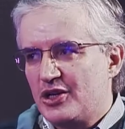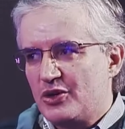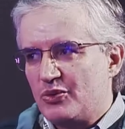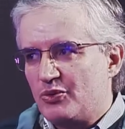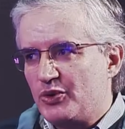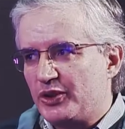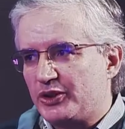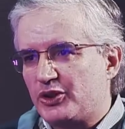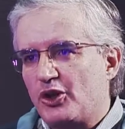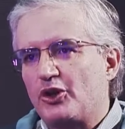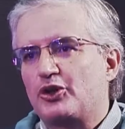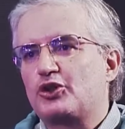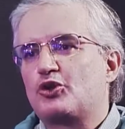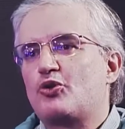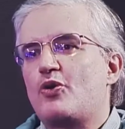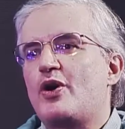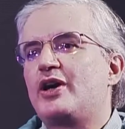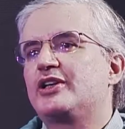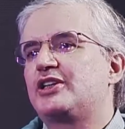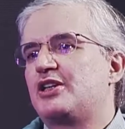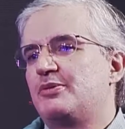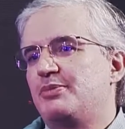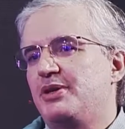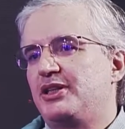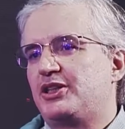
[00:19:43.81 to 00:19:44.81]
We talked
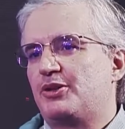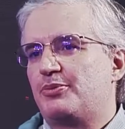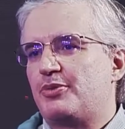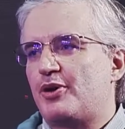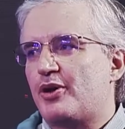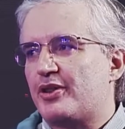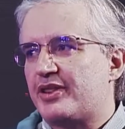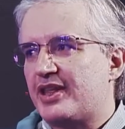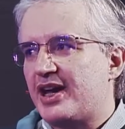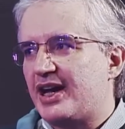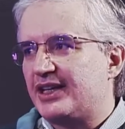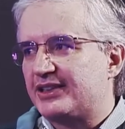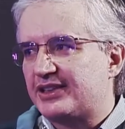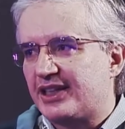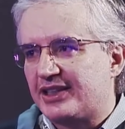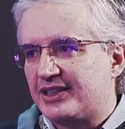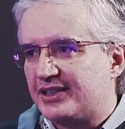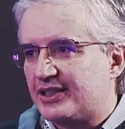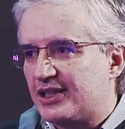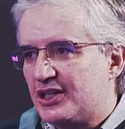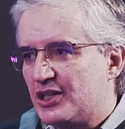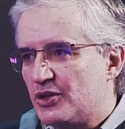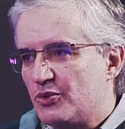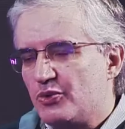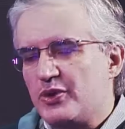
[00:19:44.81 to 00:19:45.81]
quite a bit about that, and
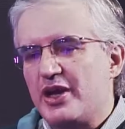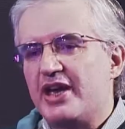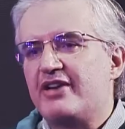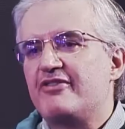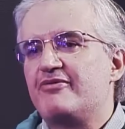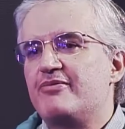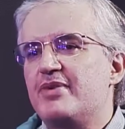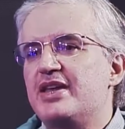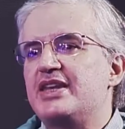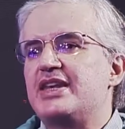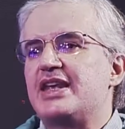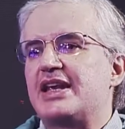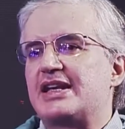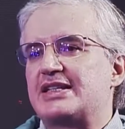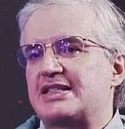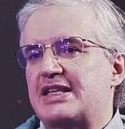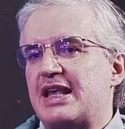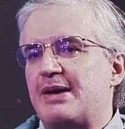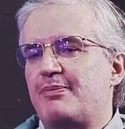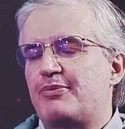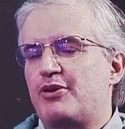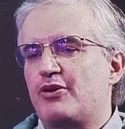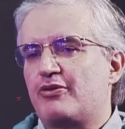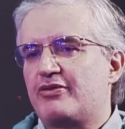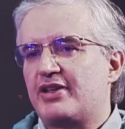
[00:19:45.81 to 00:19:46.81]
we have many
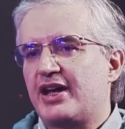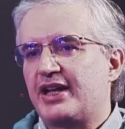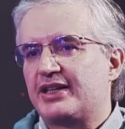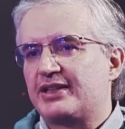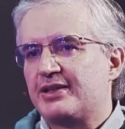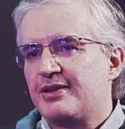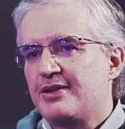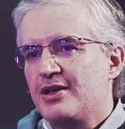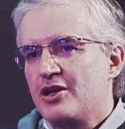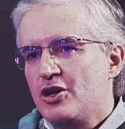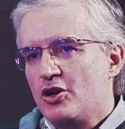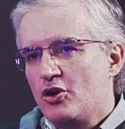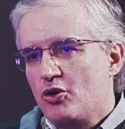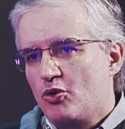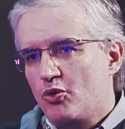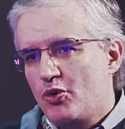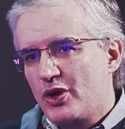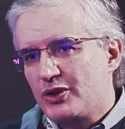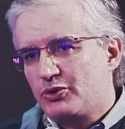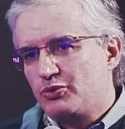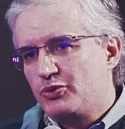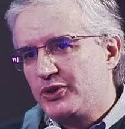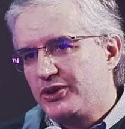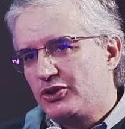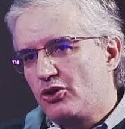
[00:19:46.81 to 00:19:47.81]
examples of that.
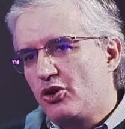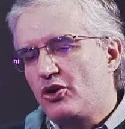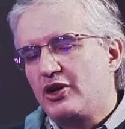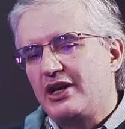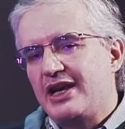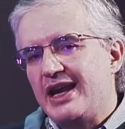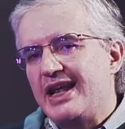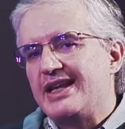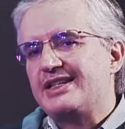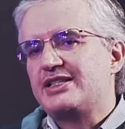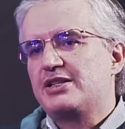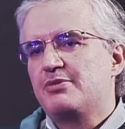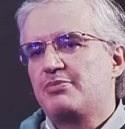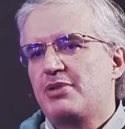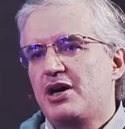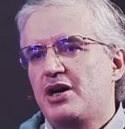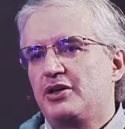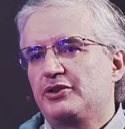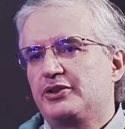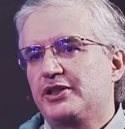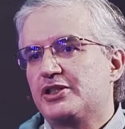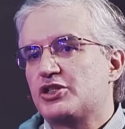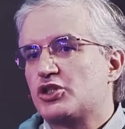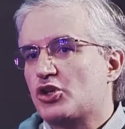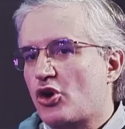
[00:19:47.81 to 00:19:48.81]
What we talk less
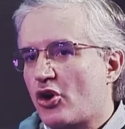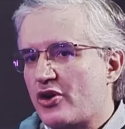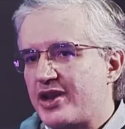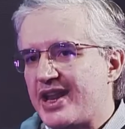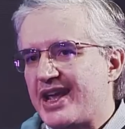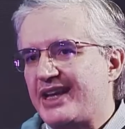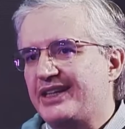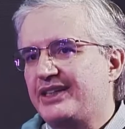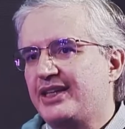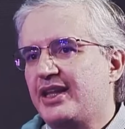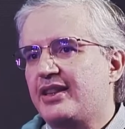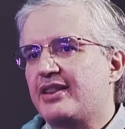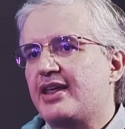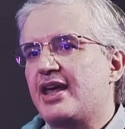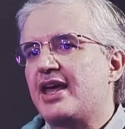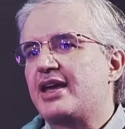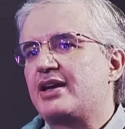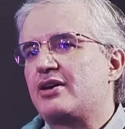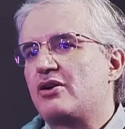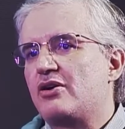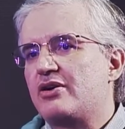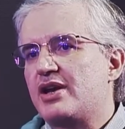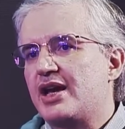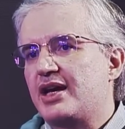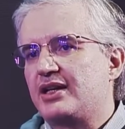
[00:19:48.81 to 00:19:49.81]
about is connecting the
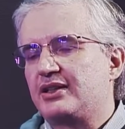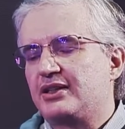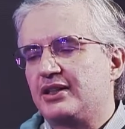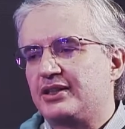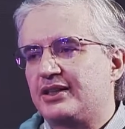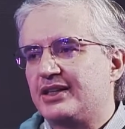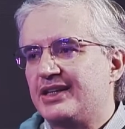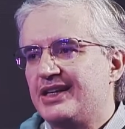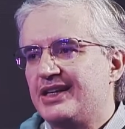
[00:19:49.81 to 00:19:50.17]
unconnected.